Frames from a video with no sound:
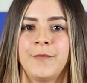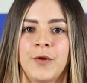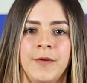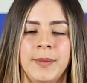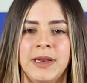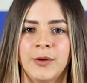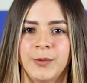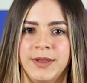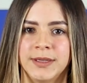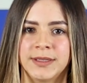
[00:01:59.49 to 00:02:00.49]
If you're familiar
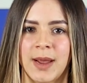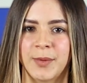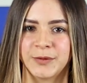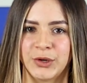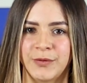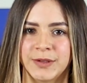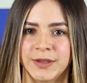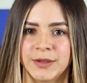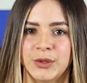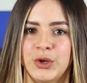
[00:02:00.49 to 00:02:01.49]
with this type of
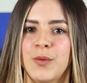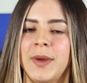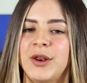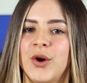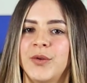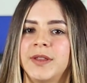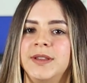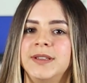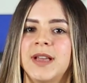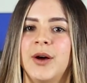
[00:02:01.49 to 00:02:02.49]
services, you may know that this